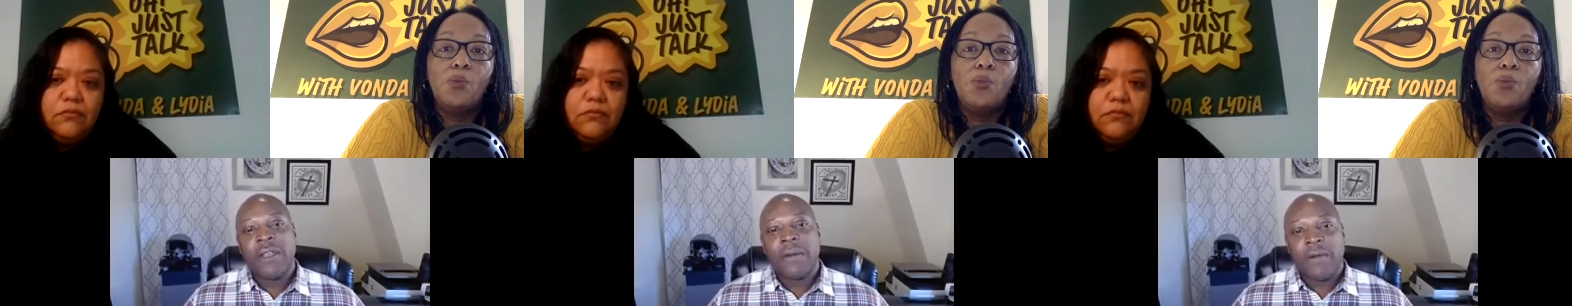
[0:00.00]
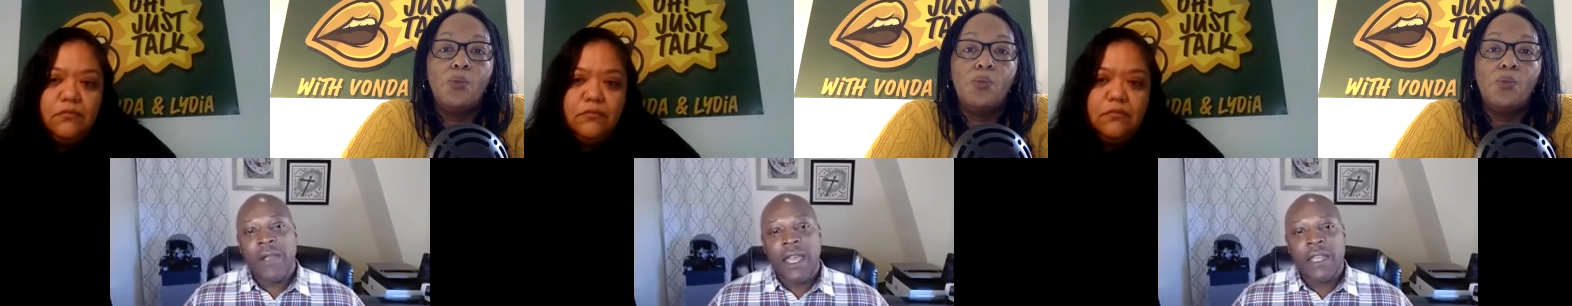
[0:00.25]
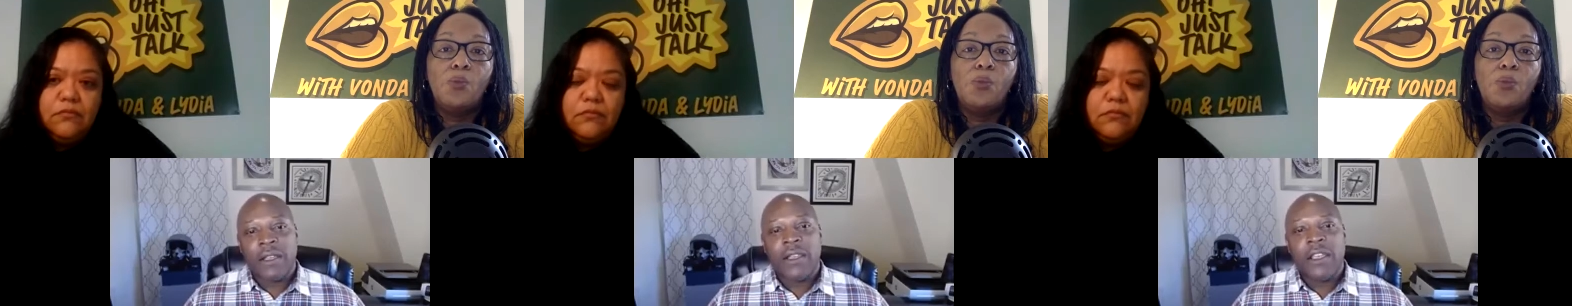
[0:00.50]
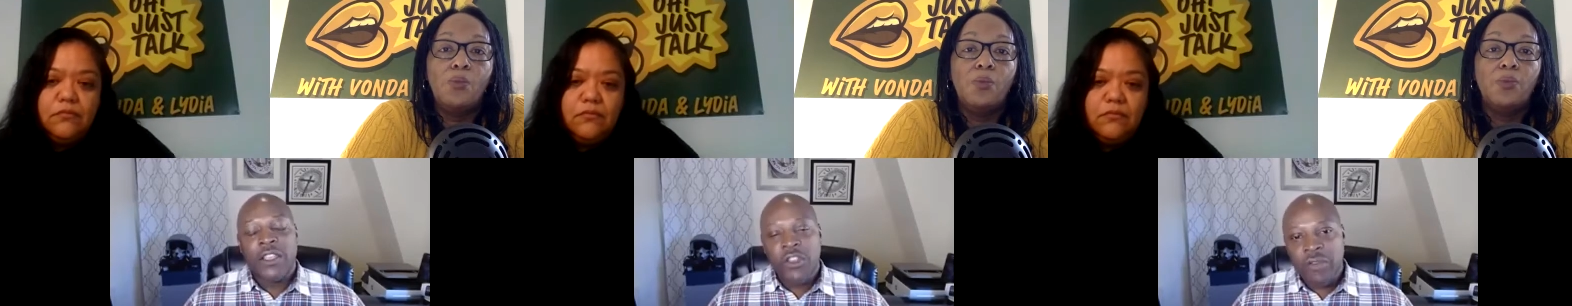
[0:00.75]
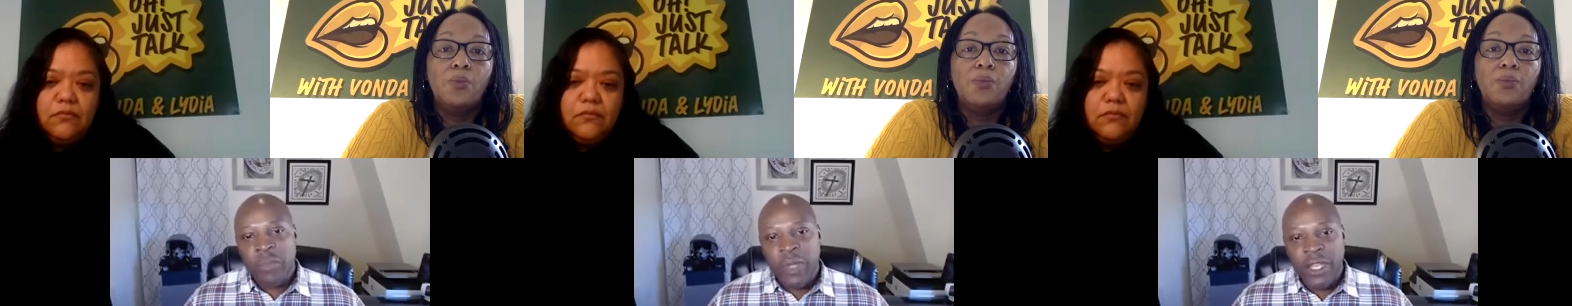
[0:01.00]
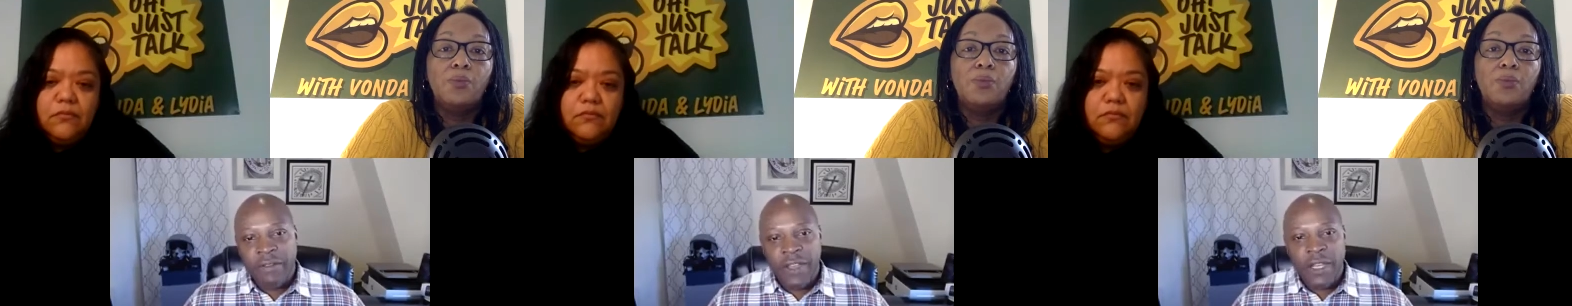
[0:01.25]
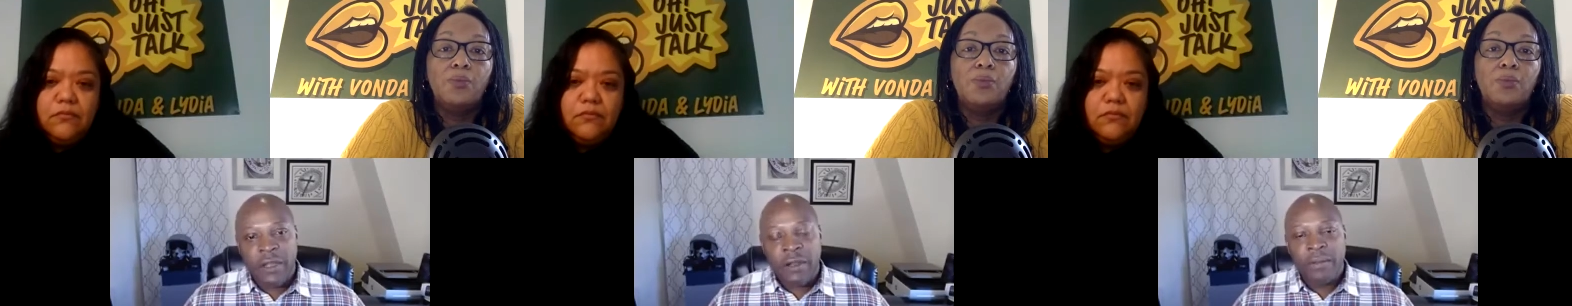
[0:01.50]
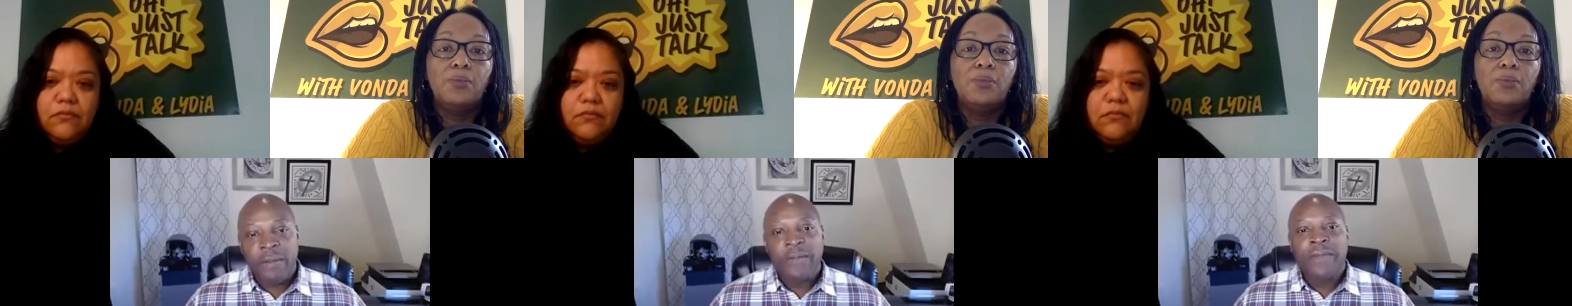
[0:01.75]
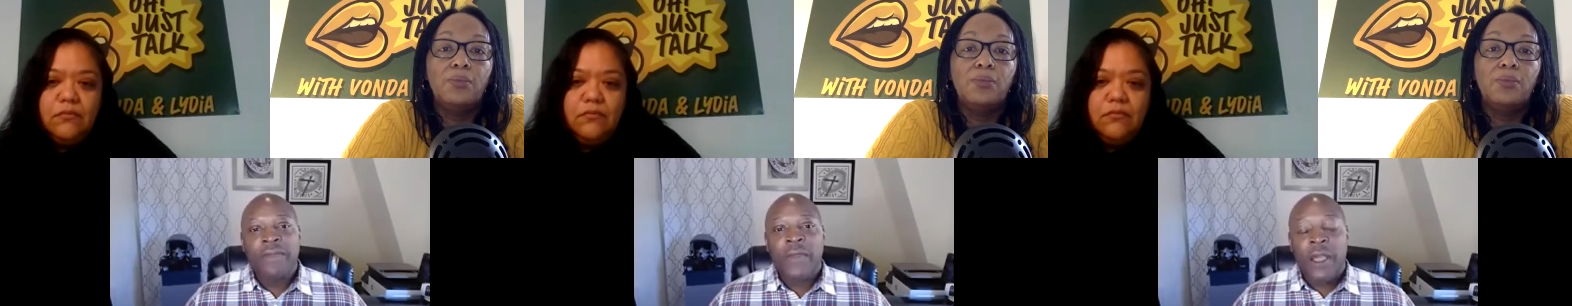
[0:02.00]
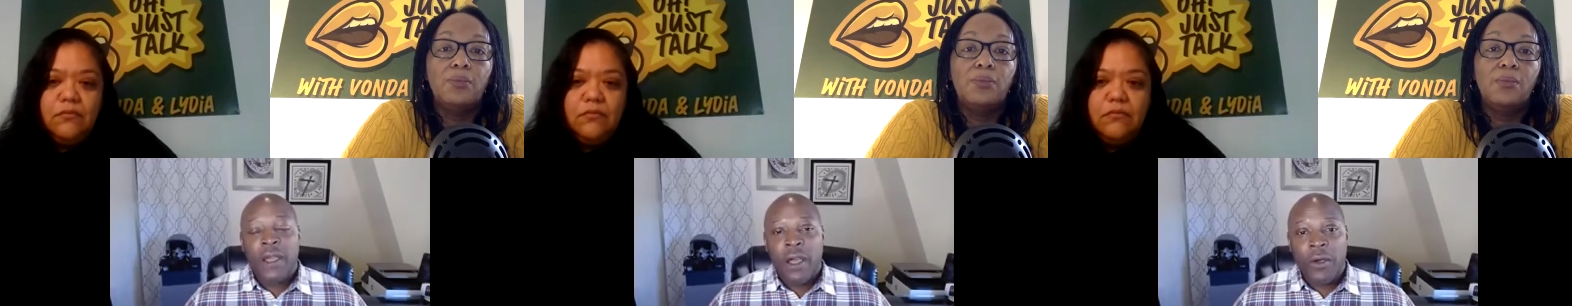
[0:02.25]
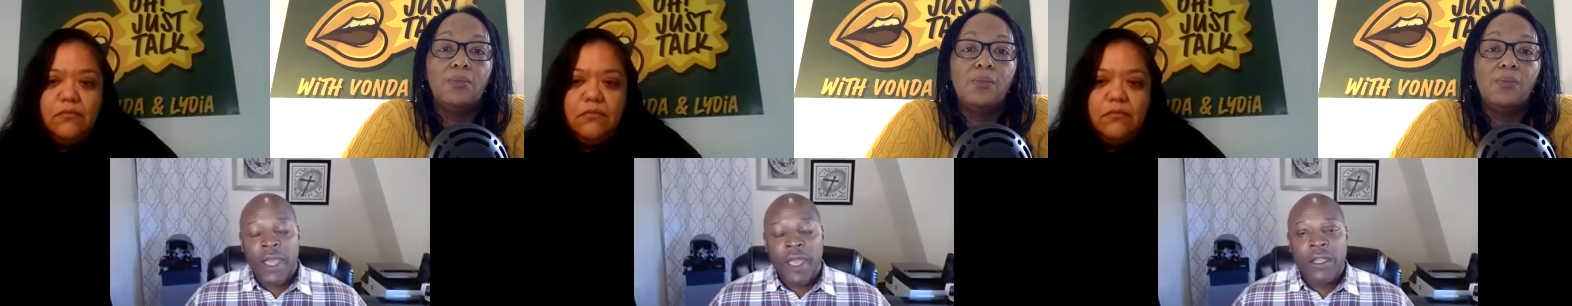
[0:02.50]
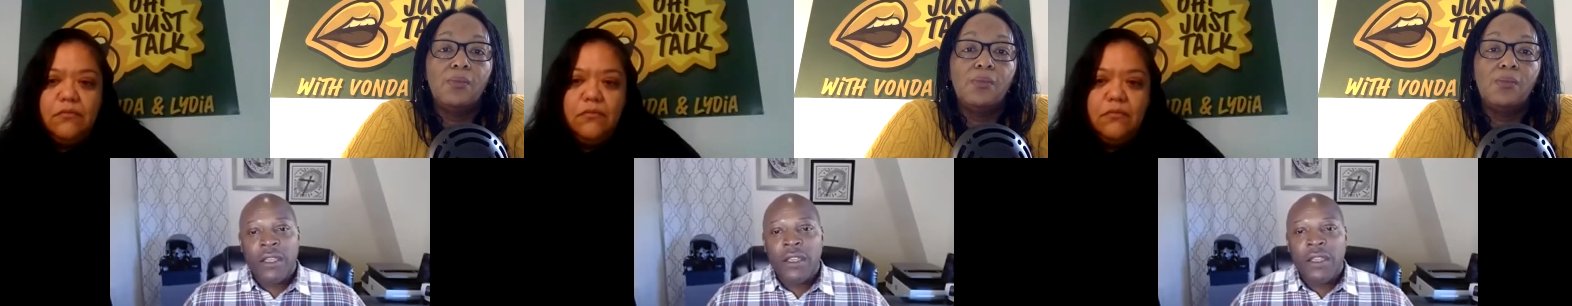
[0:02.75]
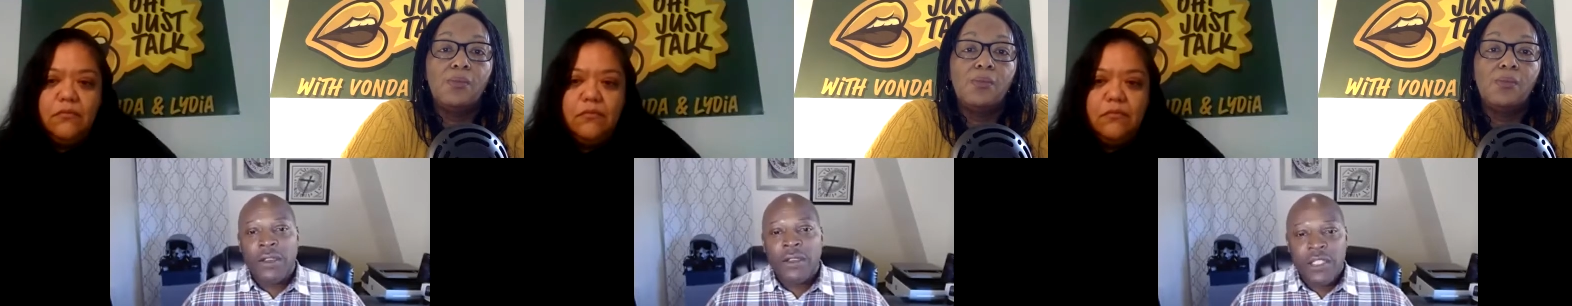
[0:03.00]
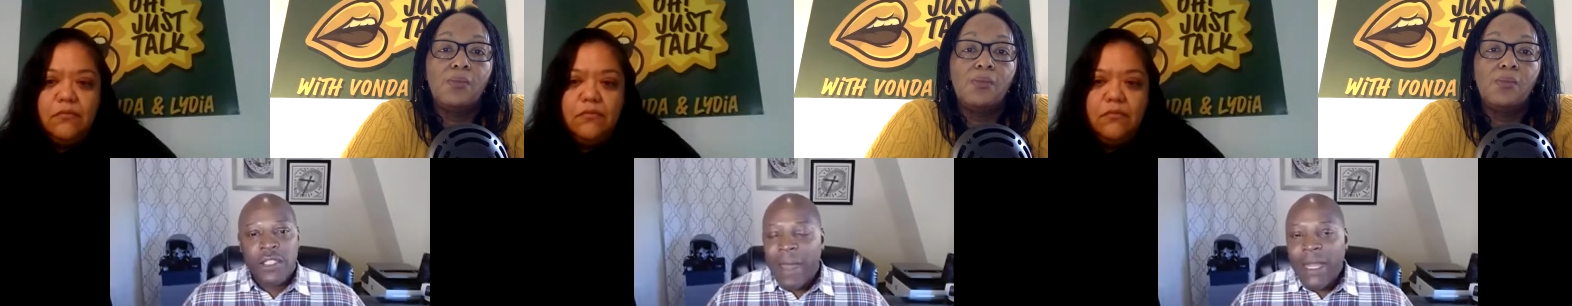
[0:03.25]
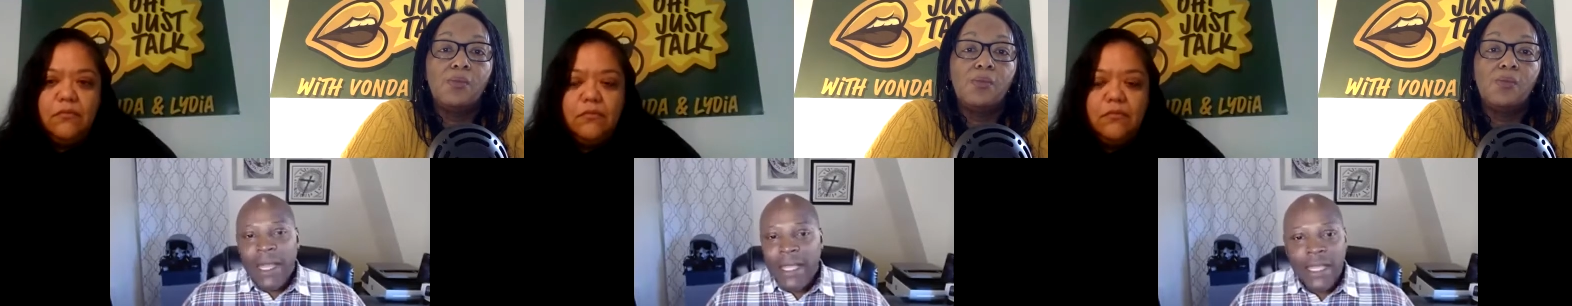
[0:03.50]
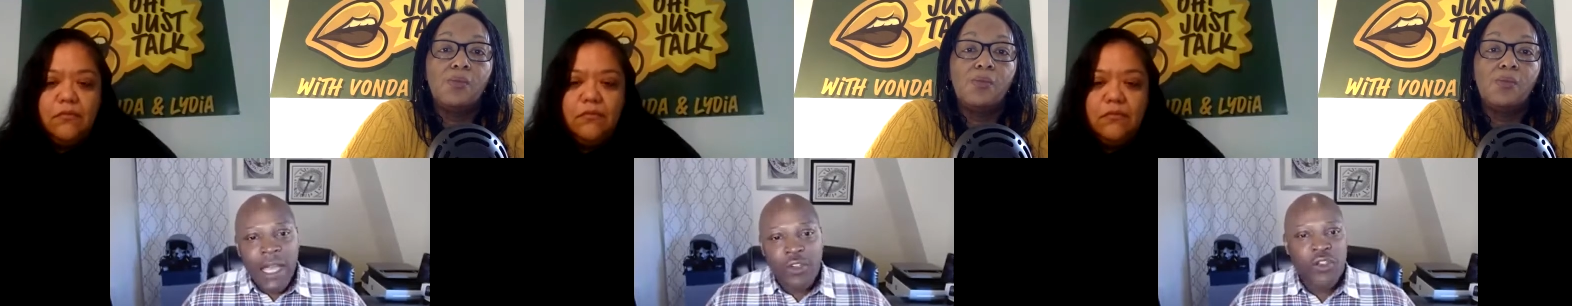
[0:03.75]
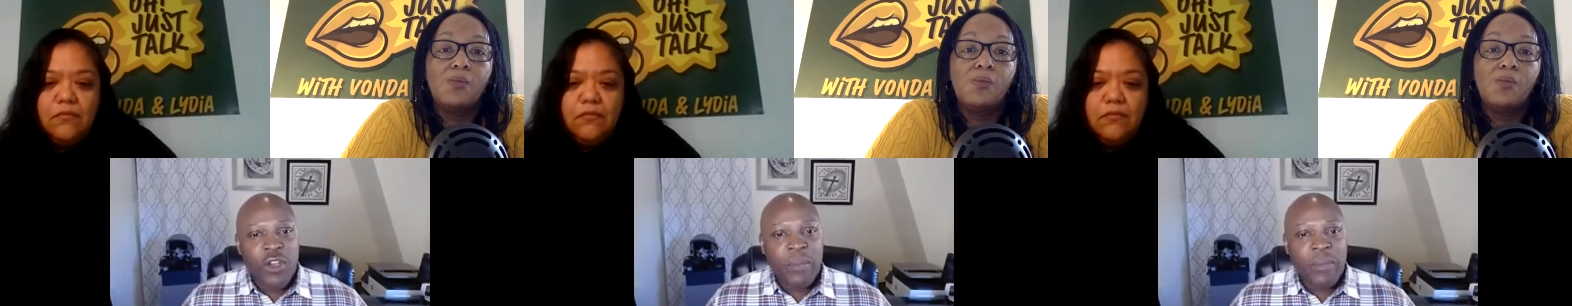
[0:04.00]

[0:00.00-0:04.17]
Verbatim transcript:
Speaker 1: right? You're a repeat offender." Okay. Somebody like Donald Trump